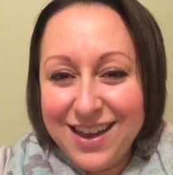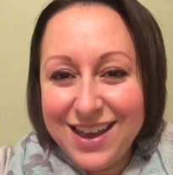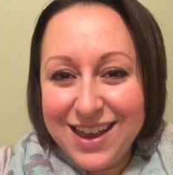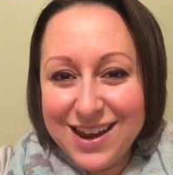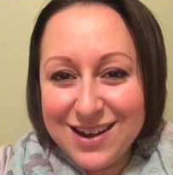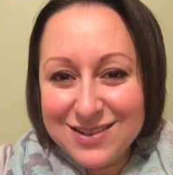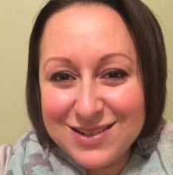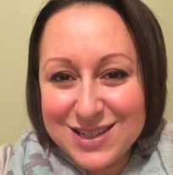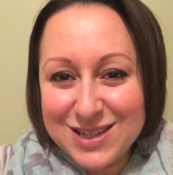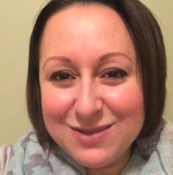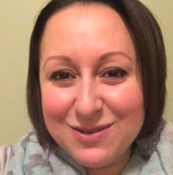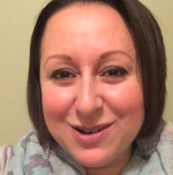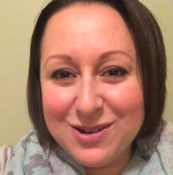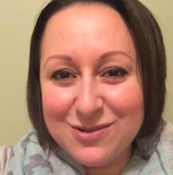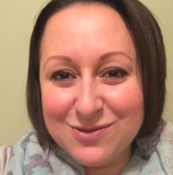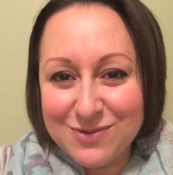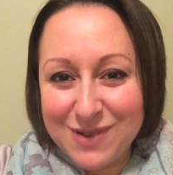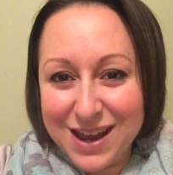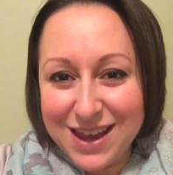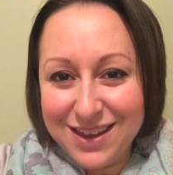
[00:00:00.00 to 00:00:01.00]
Here's to a
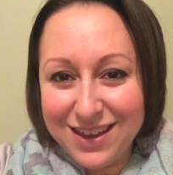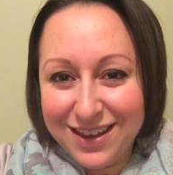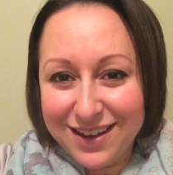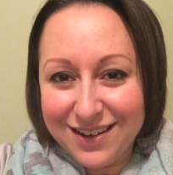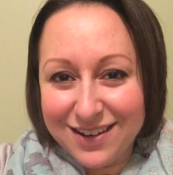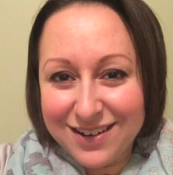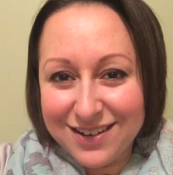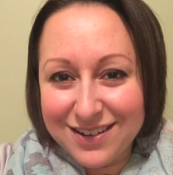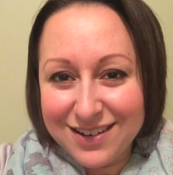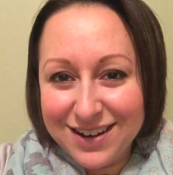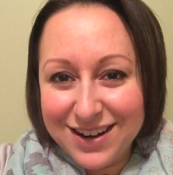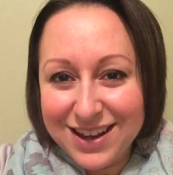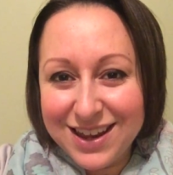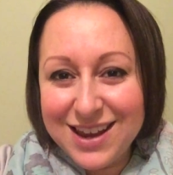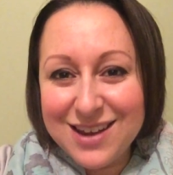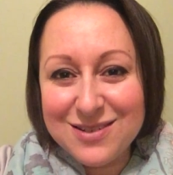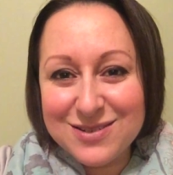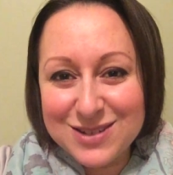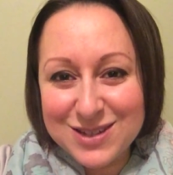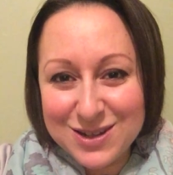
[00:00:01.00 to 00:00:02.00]
great year.
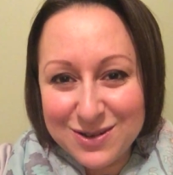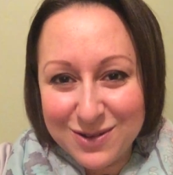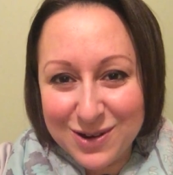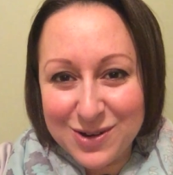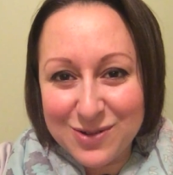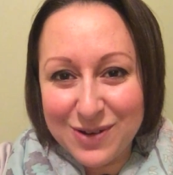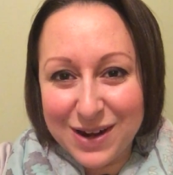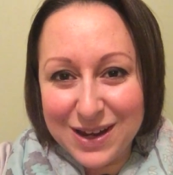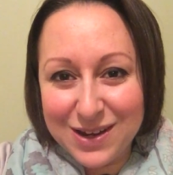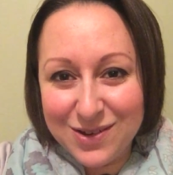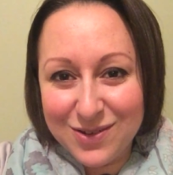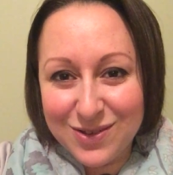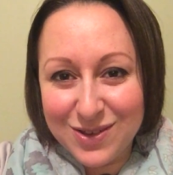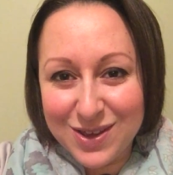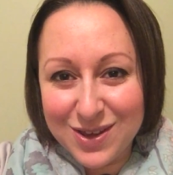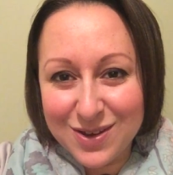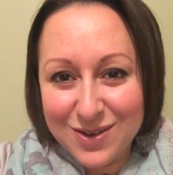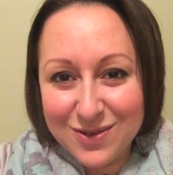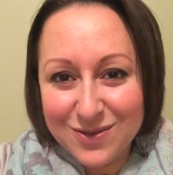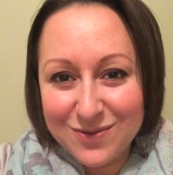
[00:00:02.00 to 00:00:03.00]
Here's to a great new
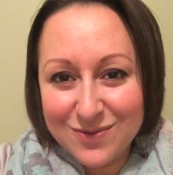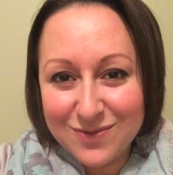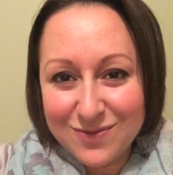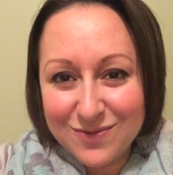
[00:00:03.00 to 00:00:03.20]
you.